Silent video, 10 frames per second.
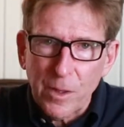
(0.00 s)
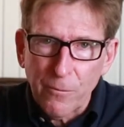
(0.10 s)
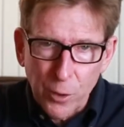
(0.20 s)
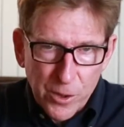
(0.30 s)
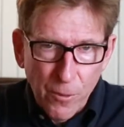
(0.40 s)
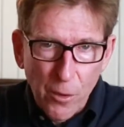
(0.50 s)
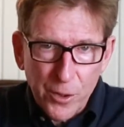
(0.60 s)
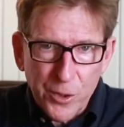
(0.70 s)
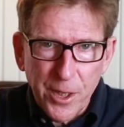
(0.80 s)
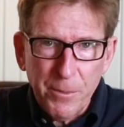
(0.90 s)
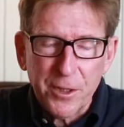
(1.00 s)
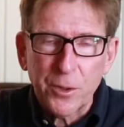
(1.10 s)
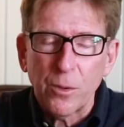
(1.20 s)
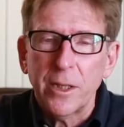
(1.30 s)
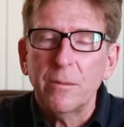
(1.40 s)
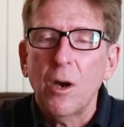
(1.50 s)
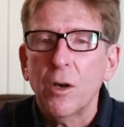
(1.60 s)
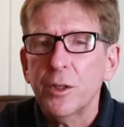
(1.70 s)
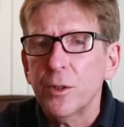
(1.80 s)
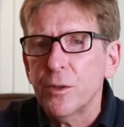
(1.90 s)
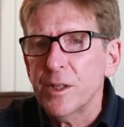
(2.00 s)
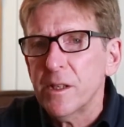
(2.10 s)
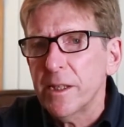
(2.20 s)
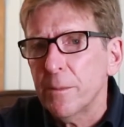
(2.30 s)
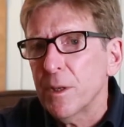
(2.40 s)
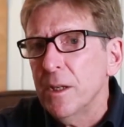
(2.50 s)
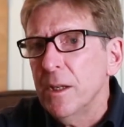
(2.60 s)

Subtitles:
First of all, they're stimulatory, hard to go to sleep.